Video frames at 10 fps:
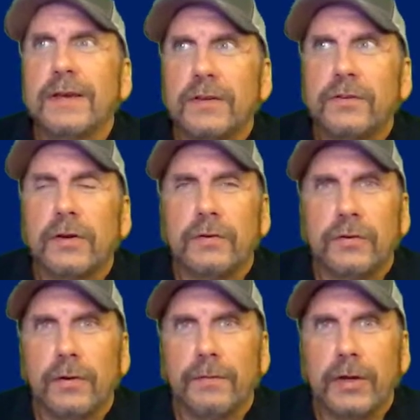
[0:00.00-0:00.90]
considered
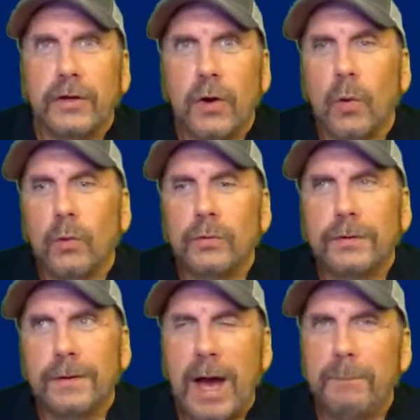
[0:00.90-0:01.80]
sort of the gold
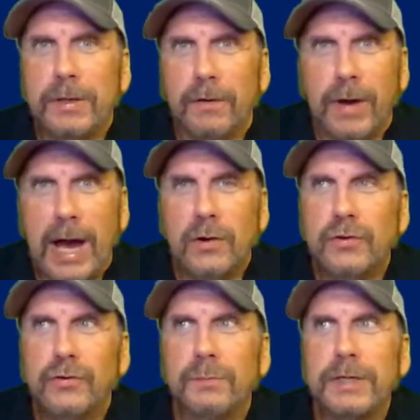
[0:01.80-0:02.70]
copy of how you
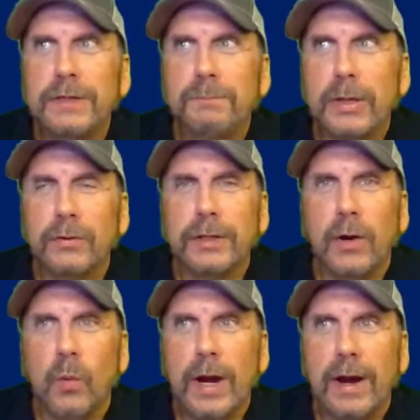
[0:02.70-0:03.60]
should be building a
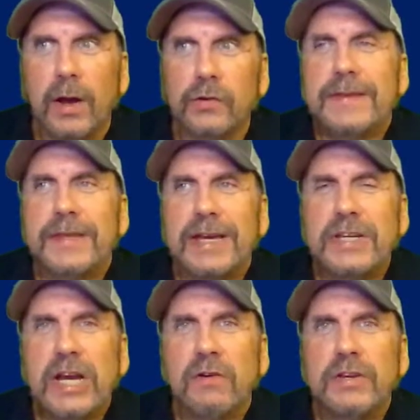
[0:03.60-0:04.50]
warehouse. And the
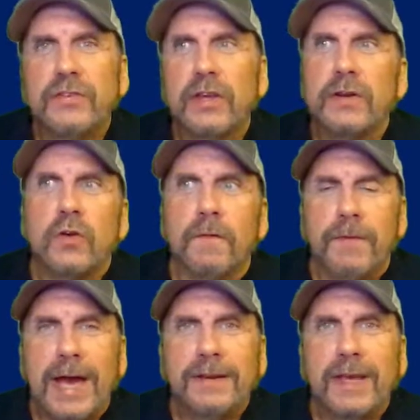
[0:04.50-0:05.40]
idea is that your
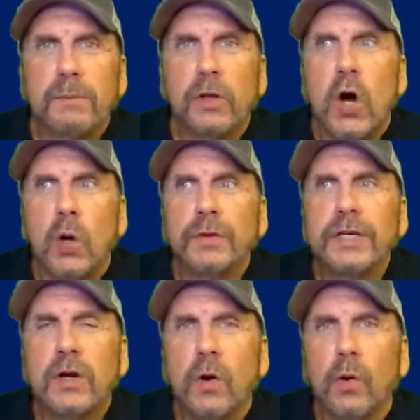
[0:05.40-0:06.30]
fact table only
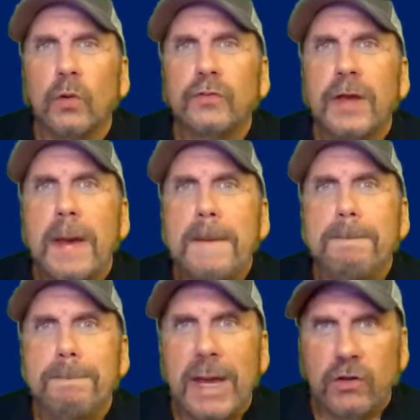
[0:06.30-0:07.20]
holds
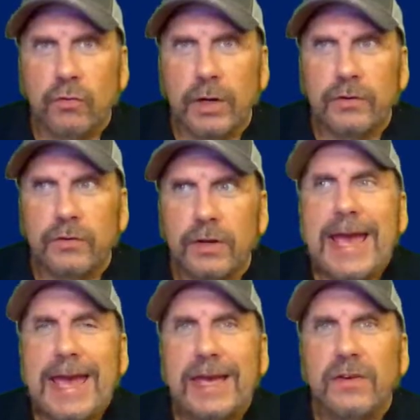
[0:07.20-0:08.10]
metrics
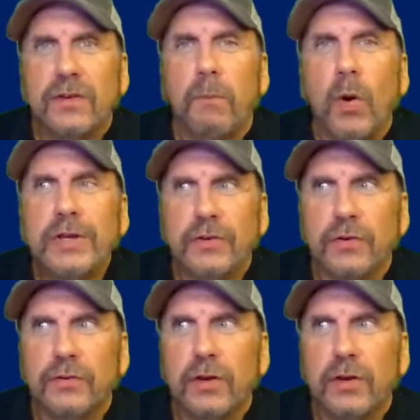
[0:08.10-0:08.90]
and pointers